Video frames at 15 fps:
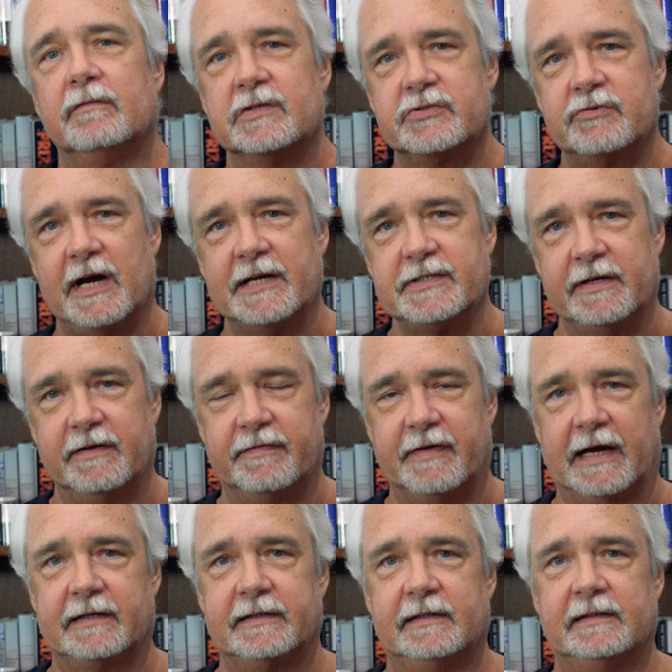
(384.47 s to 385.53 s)
The Streisand
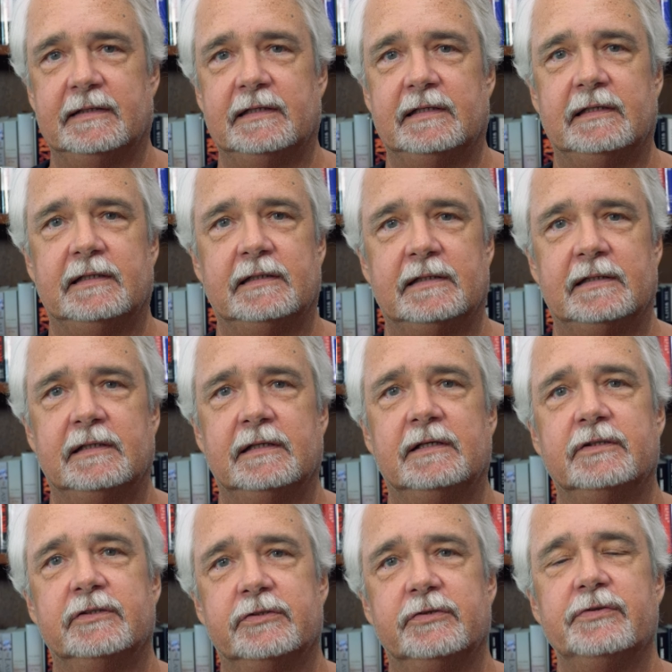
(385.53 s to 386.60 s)
Effect,
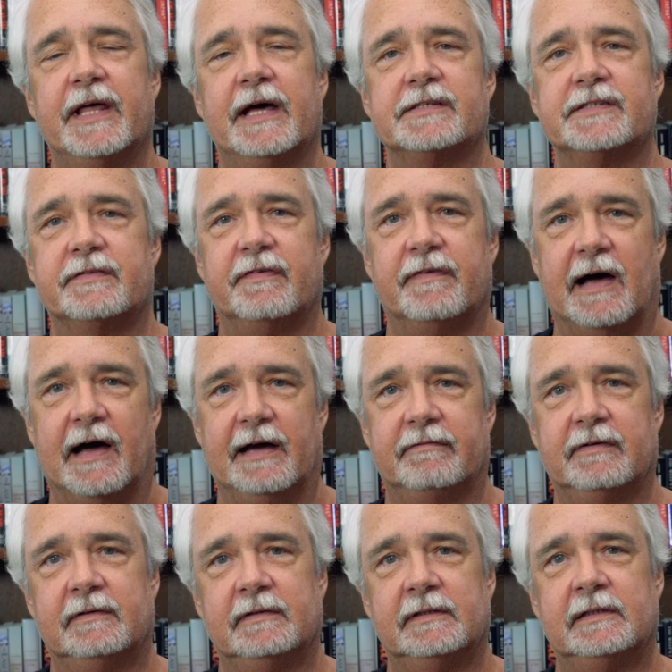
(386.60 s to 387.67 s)
2005.
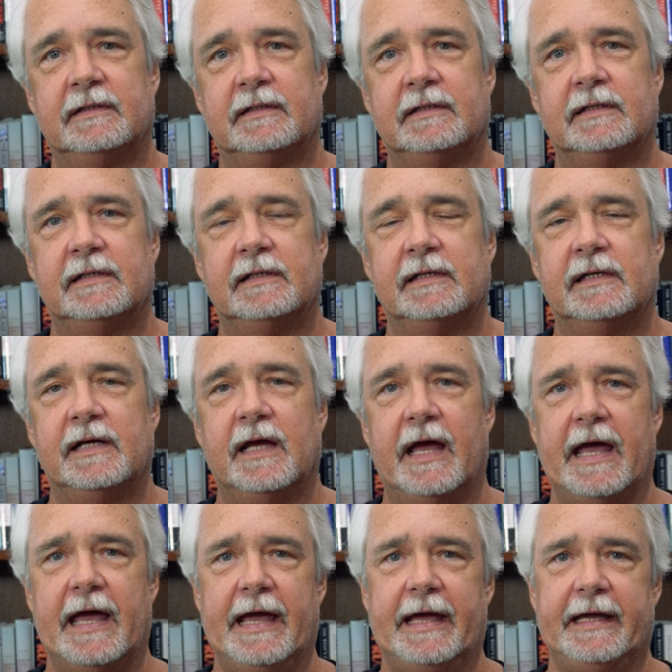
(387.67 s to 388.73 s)

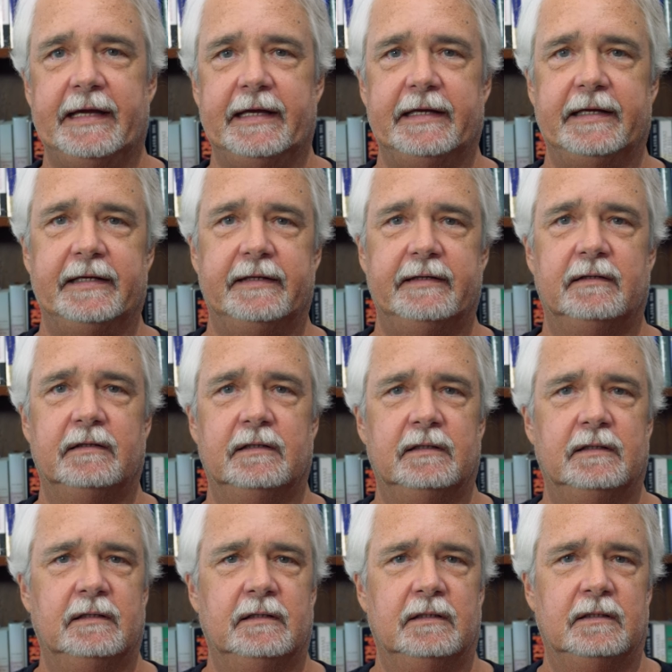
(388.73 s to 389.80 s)
A
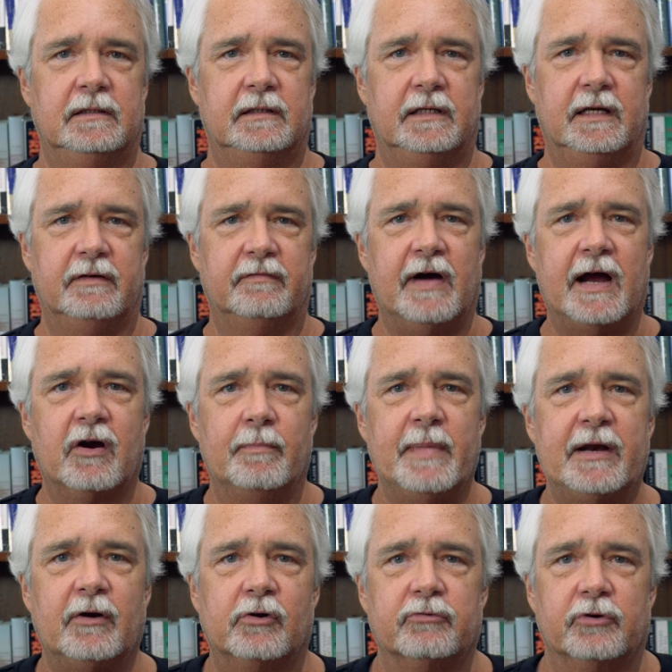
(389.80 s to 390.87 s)

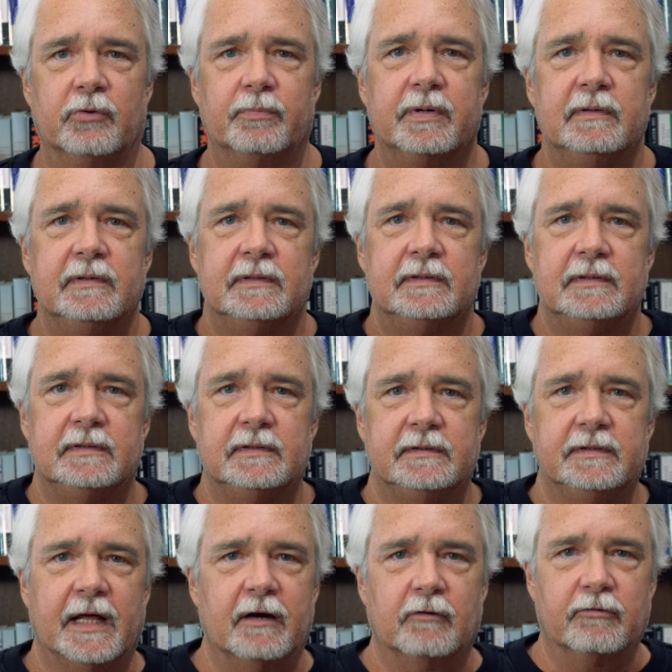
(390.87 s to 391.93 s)
environmental group,
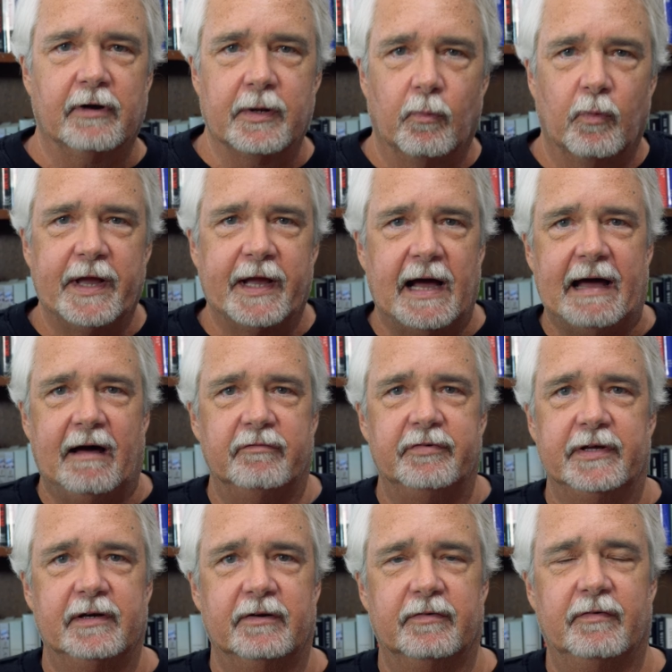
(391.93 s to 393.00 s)
not a right wing
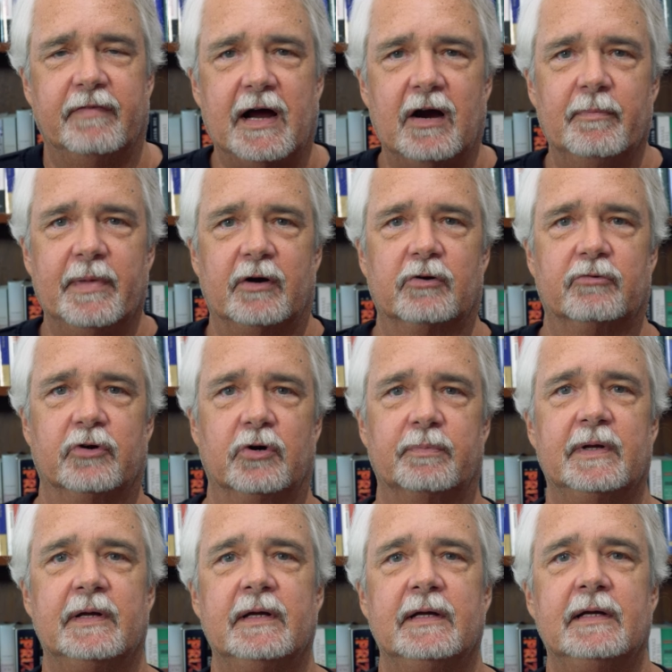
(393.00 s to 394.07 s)
outfit, an environmental
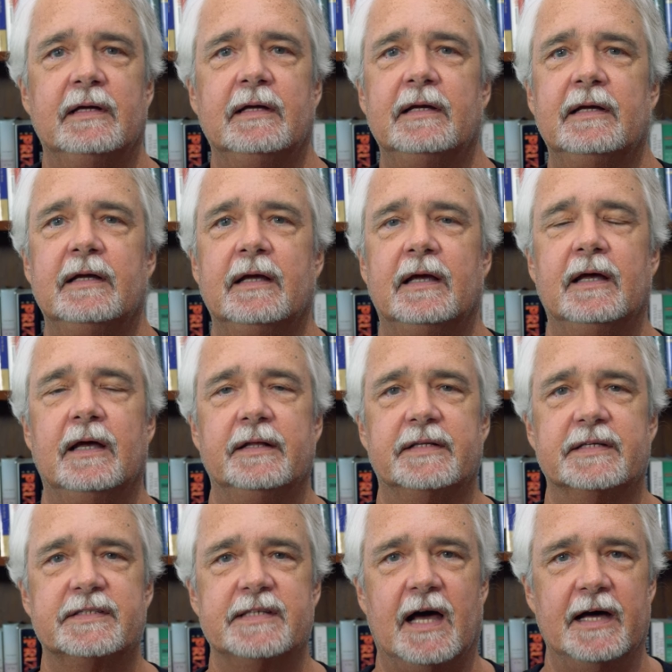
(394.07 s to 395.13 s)
group
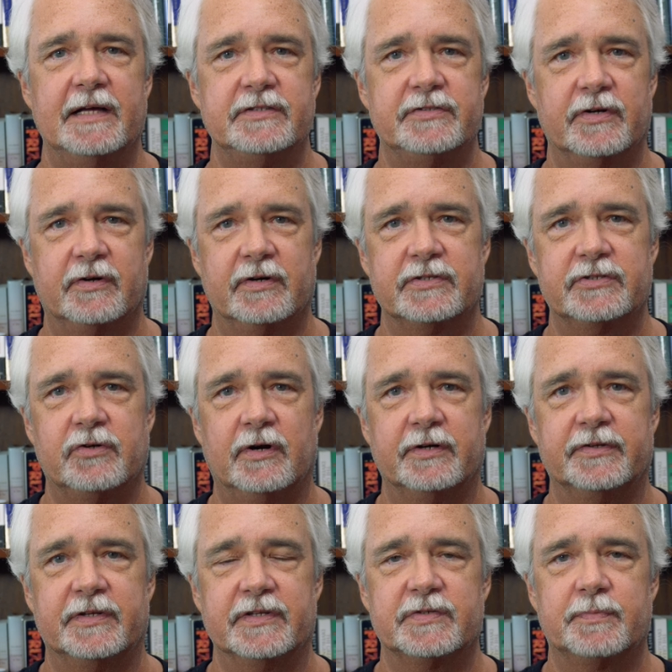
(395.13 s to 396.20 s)
decides they're going to
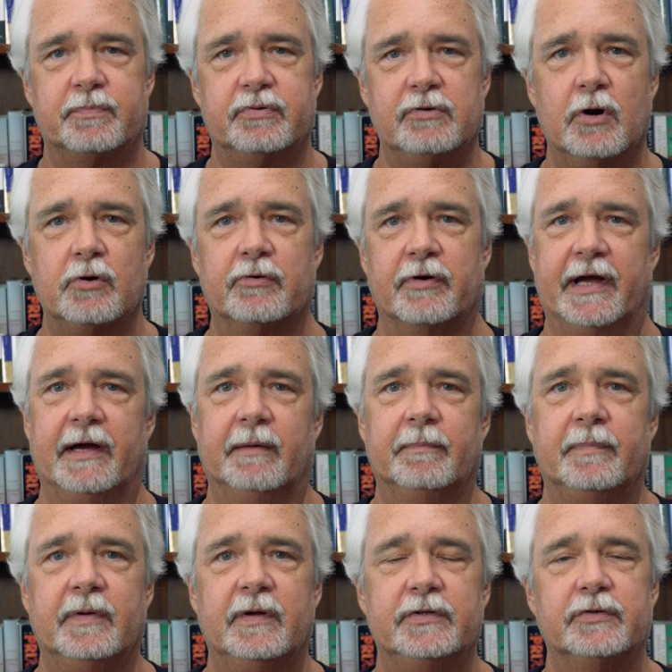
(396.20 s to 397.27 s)
start this
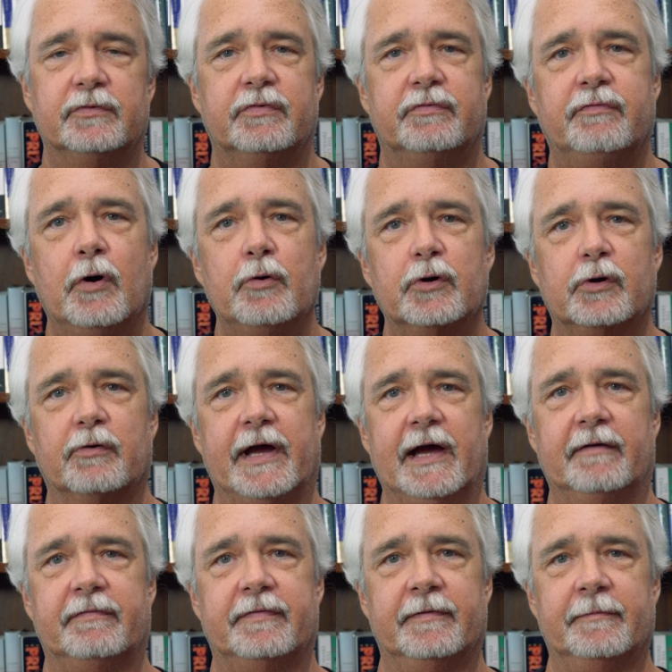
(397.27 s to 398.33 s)
program to
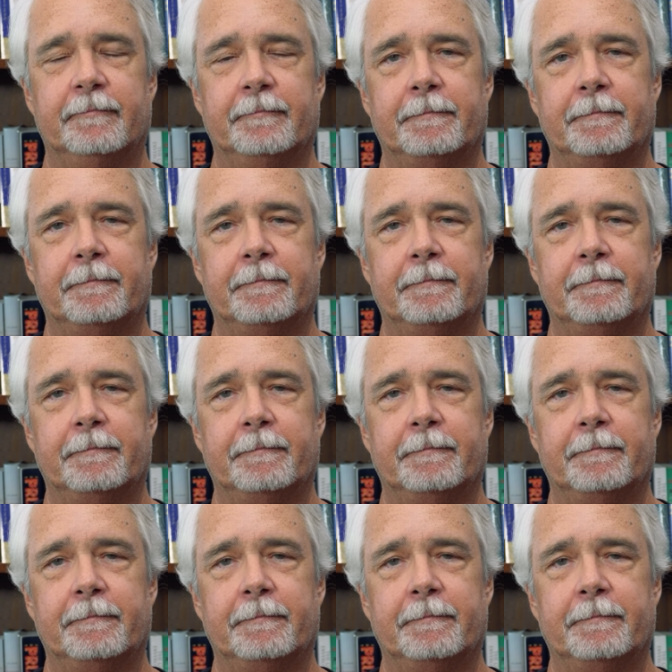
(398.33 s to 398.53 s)
photograph